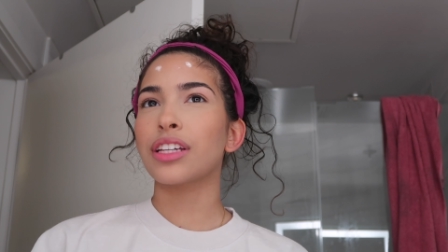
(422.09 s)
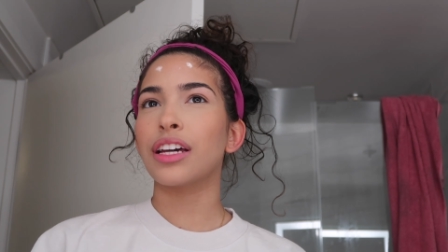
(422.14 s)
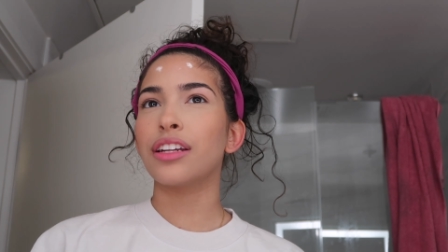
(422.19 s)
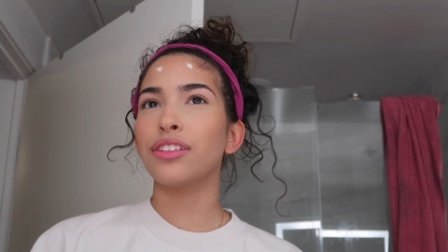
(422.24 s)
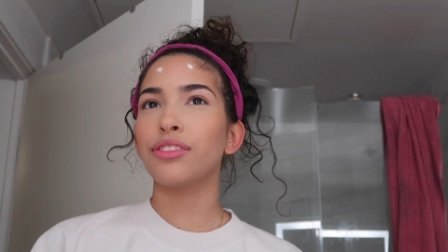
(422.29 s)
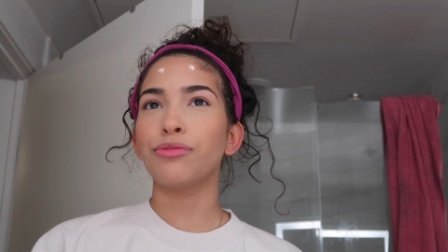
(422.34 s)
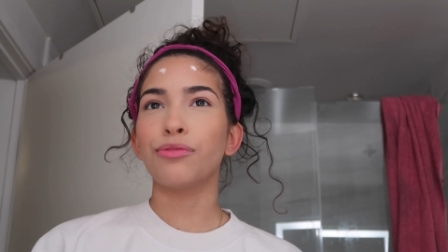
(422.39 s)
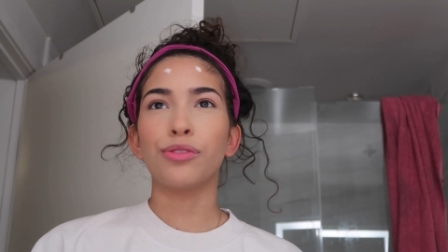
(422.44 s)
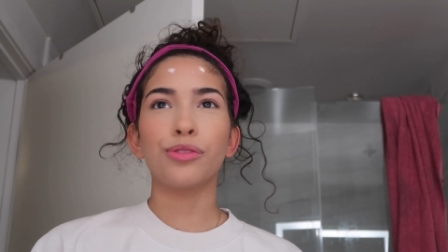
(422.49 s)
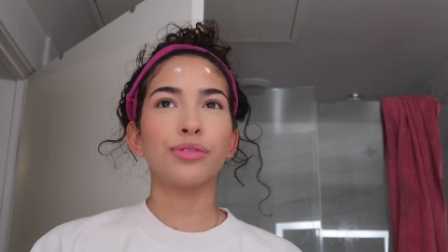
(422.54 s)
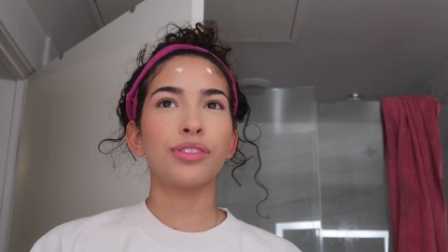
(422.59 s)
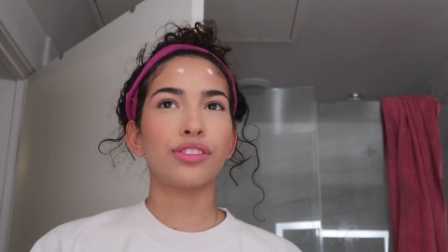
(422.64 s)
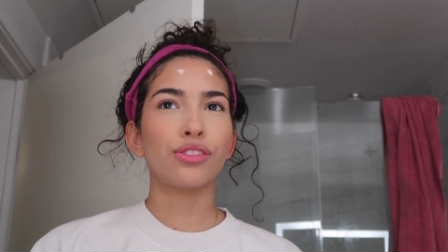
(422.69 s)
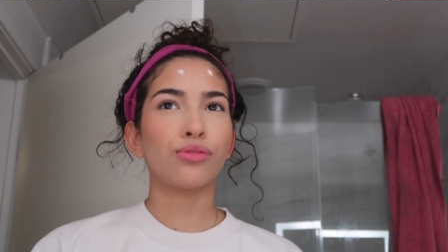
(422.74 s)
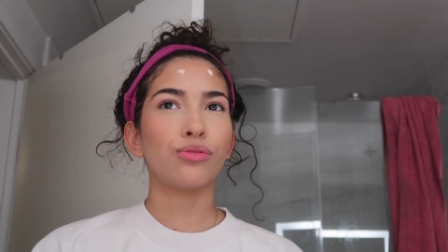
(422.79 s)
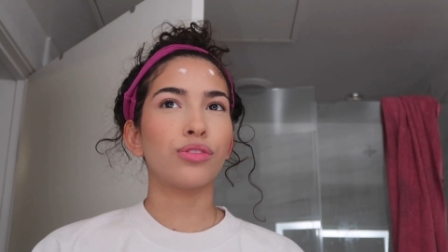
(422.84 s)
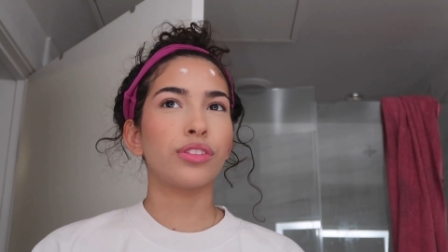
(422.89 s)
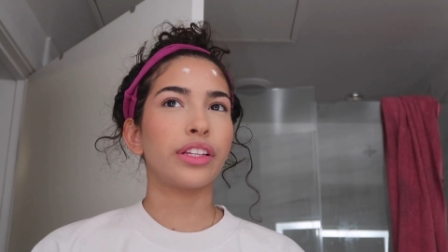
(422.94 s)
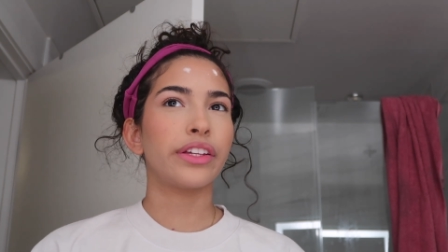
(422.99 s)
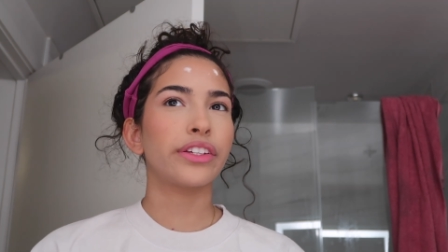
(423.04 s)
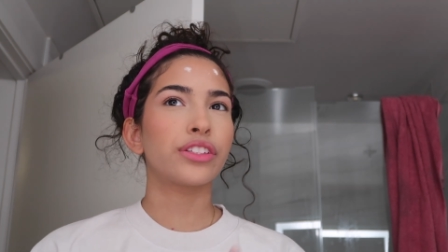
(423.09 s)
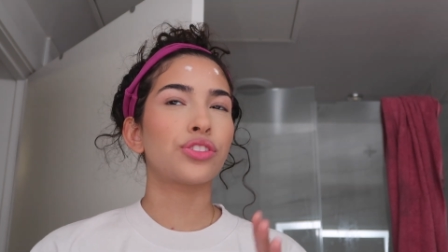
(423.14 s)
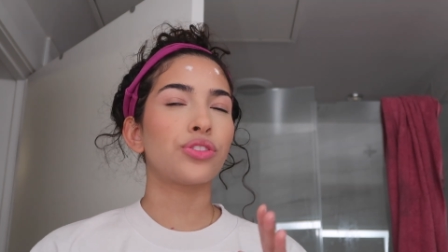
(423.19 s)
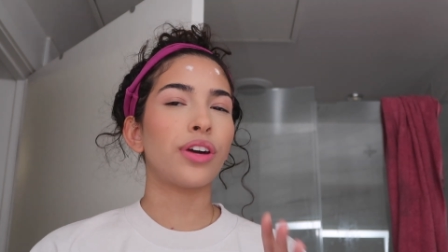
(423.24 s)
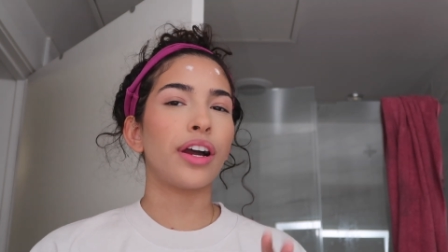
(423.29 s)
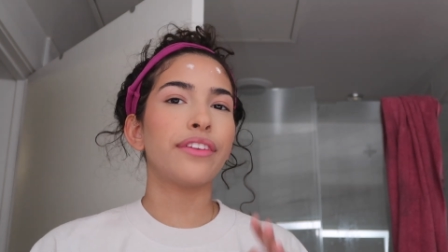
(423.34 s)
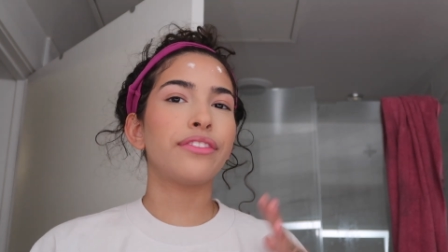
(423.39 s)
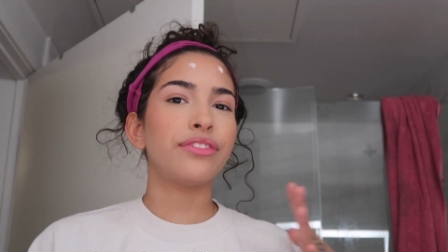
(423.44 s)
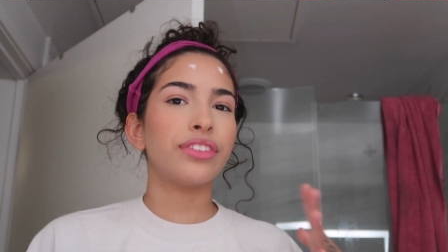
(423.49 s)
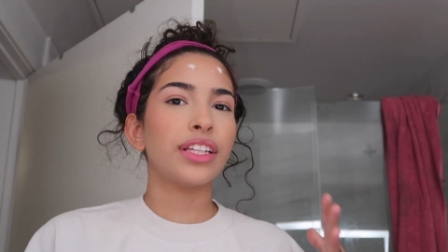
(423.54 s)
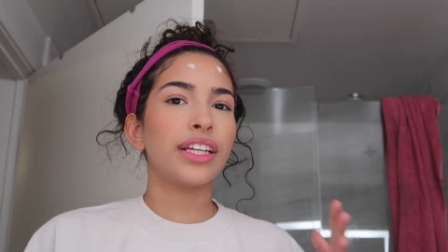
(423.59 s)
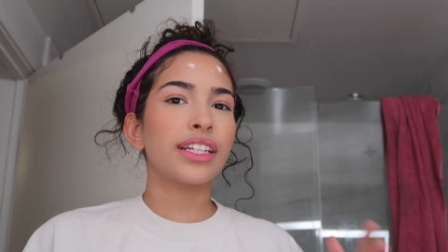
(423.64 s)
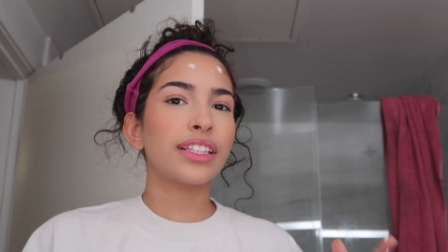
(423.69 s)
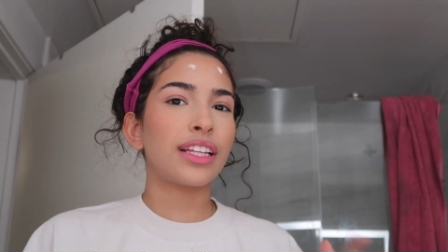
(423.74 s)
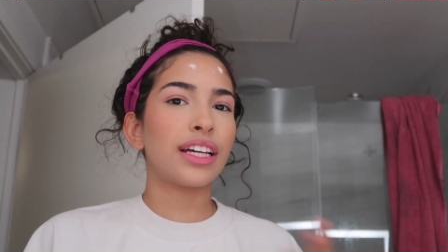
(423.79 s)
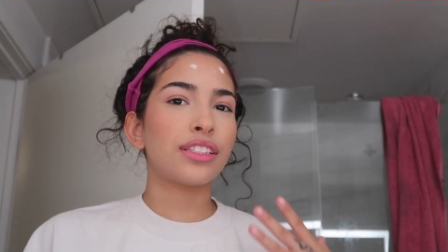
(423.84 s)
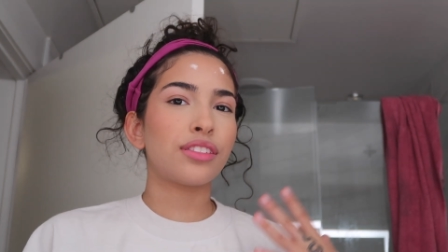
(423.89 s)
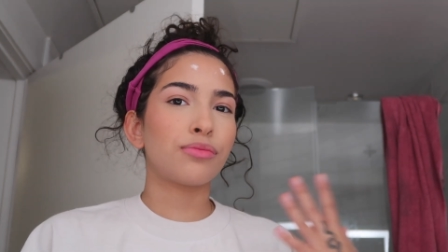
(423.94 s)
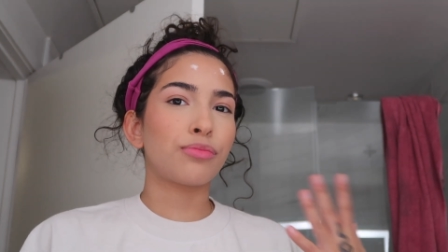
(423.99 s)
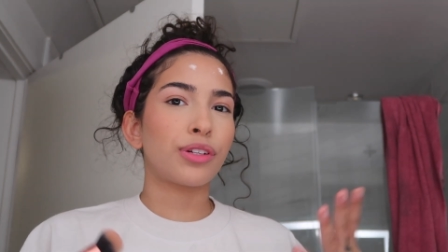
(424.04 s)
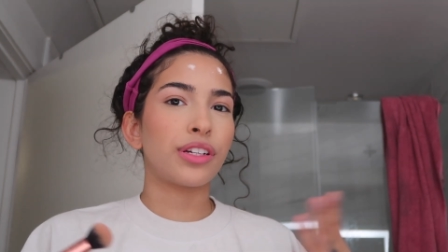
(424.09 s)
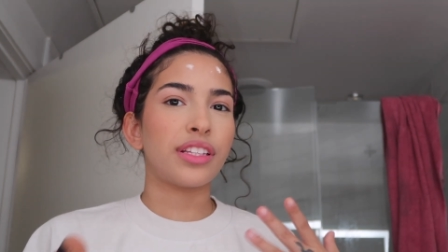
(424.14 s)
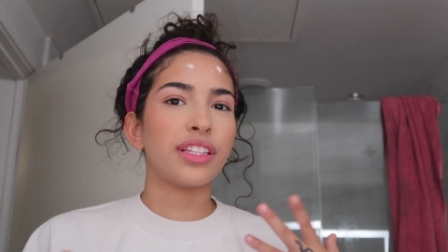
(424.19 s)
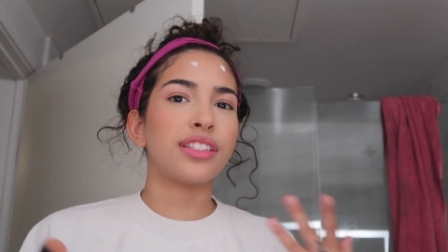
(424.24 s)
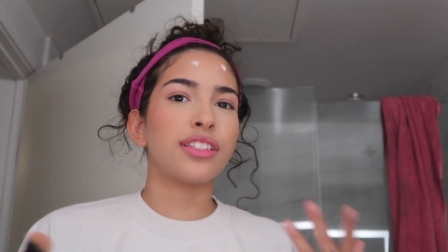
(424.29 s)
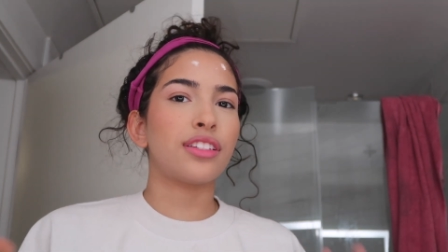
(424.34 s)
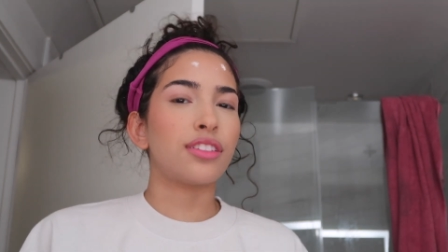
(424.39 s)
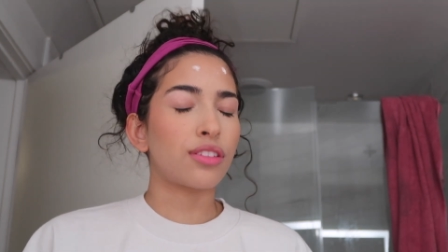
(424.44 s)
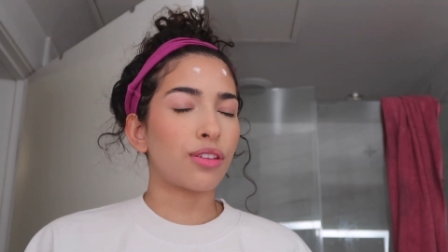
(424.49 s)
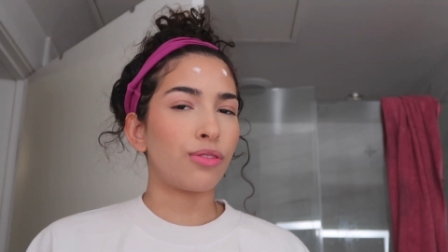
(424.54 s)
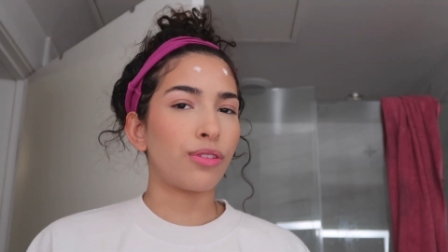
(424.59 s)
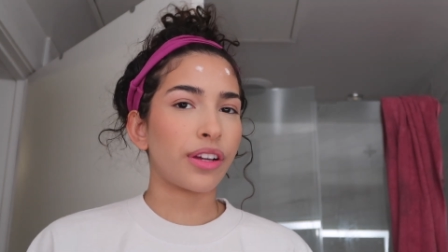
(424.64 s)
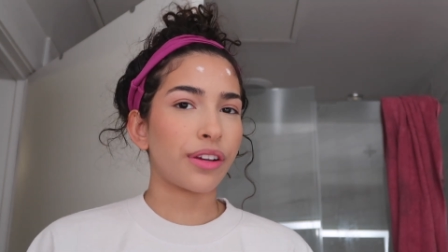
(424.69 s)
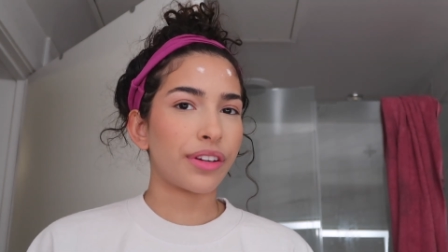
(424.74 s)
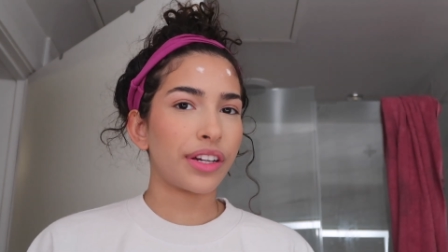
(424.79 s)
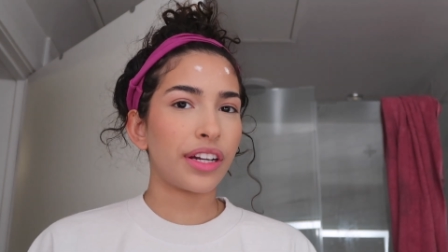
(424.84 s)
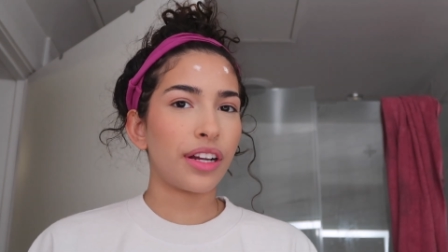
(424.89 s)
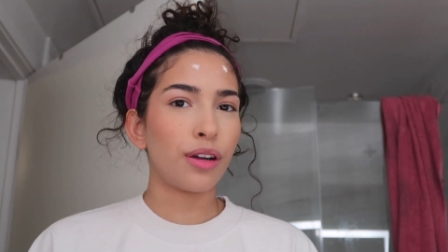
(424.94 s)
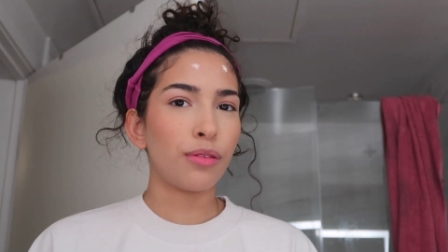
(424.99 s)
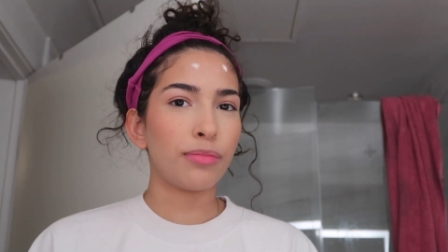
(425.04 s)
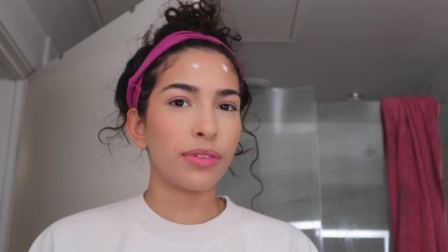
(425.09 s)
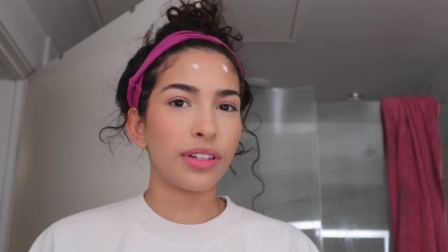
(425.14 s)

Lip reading: kind of ruins the whole thing. So I feel like that's where this is going right now,